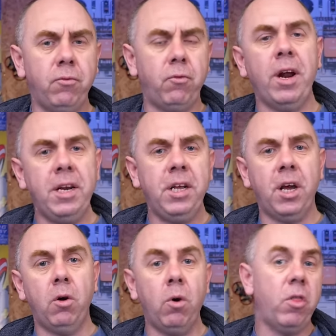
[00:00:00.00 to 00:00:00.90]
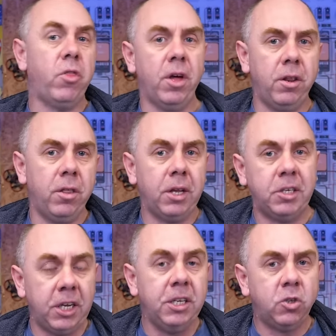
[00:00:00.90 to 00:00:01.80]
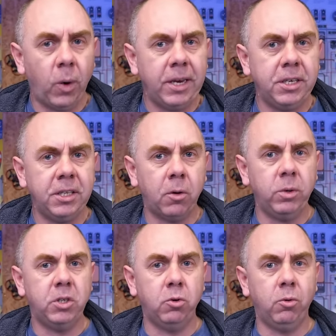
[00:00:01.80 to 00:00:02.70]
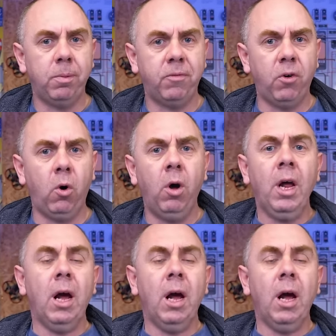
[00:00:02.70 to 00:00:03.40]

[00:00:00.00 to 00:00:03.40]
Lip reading: radio than the T20 that we saw before,